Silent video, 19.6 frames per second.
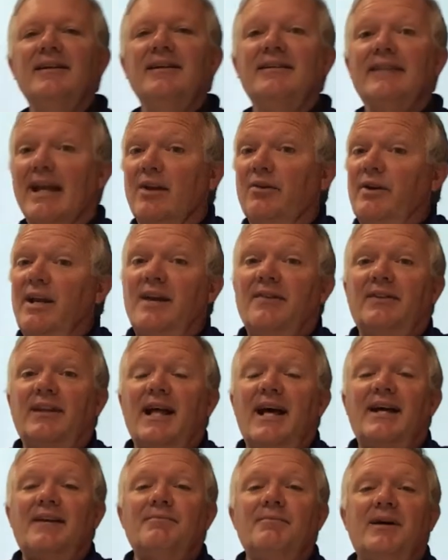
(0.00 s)
They don't have a
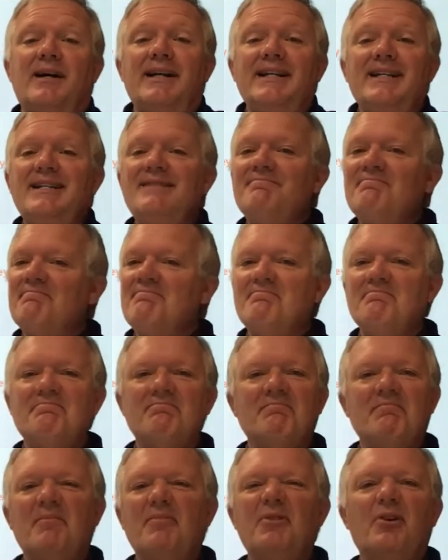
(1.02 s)
lot of money.
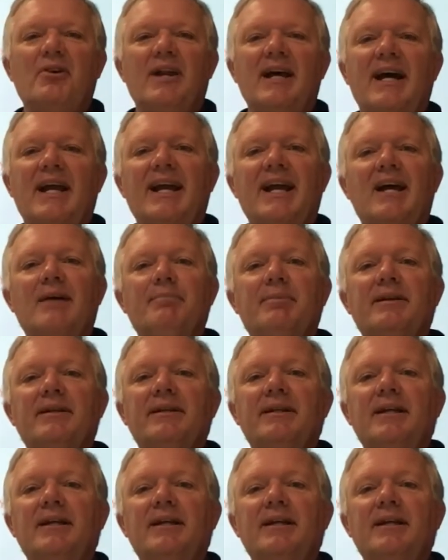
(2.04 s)
They're not happy.